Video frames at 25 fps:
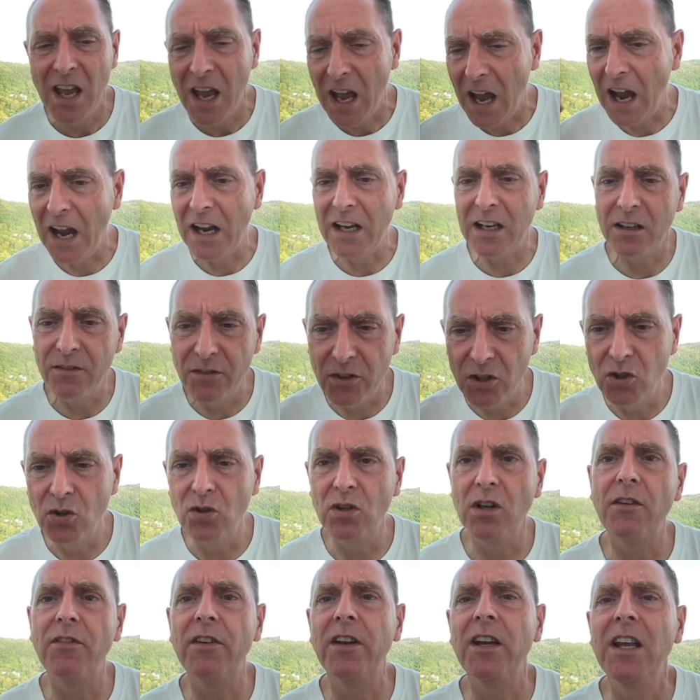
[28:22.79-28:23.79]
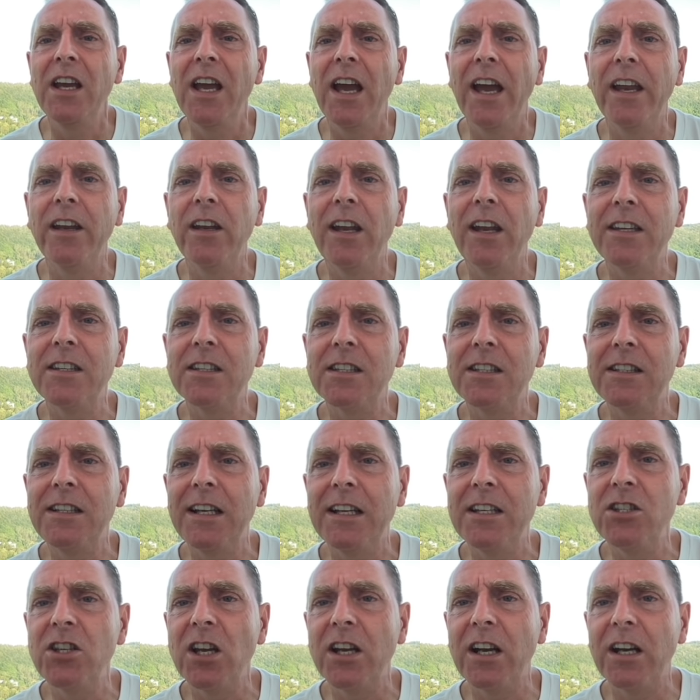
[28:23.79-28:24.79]
I love it. You love it. And let's
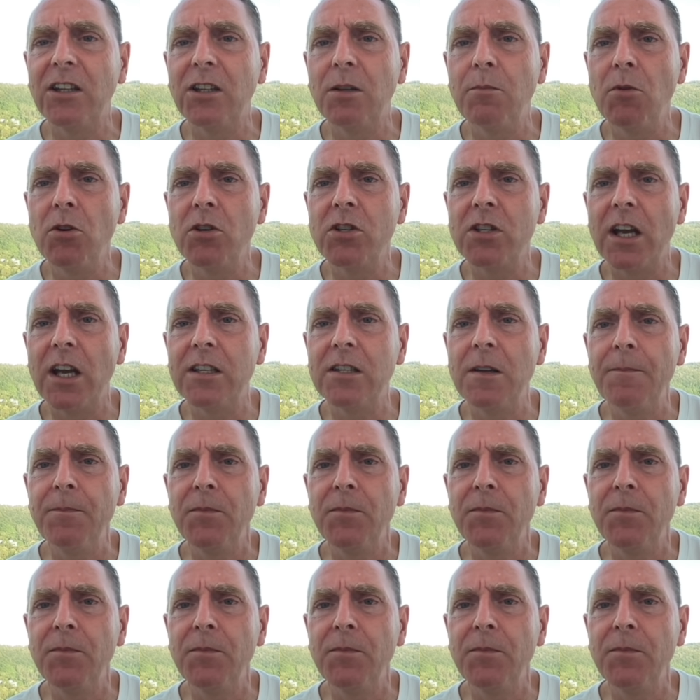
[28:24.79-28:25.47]
check out the merch, guys.